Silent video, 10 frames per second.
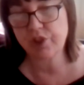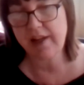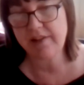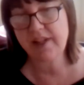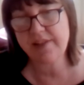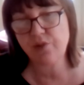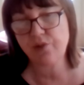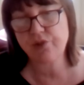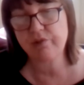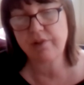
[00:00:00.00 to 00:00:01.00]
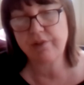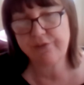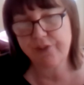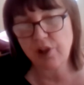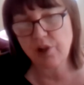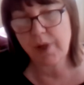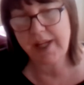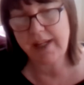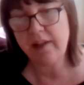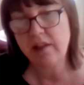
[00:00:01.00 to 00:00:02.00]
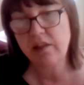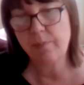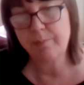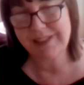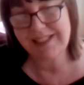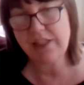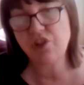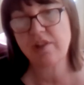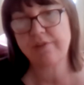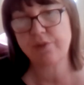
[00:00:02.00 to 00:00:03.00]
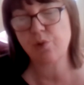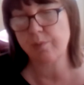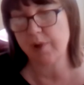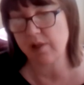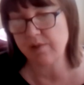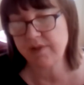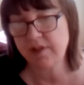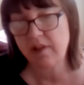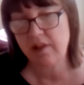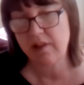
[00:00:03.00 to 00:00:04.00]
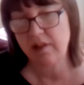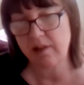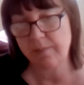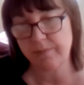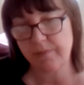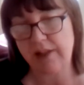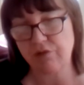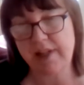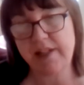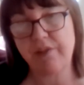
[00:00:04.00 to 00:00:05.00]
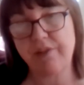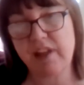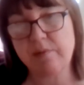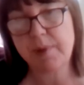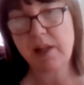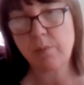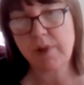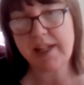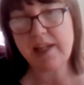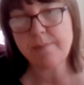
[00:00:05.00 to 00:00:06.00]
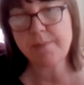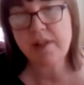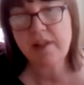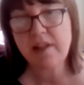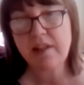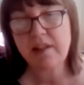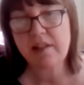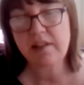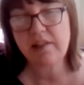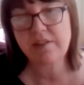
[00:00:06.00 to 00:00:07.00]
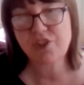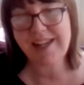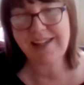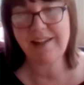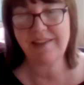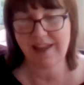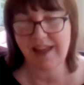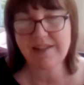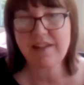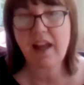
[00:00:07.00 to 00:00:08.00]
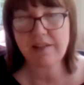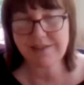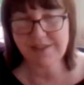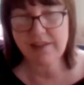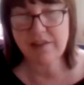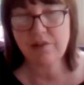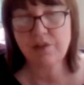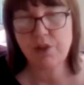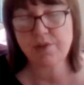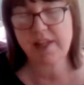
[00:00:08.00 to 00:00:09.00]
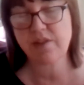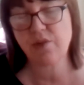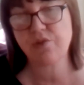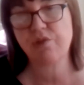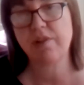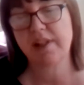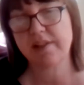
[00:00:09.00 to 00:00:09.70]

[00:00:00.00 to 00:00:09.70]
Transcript: check testosterone following completion of hormones and radiotherapy. And we keep checking that until your testosterone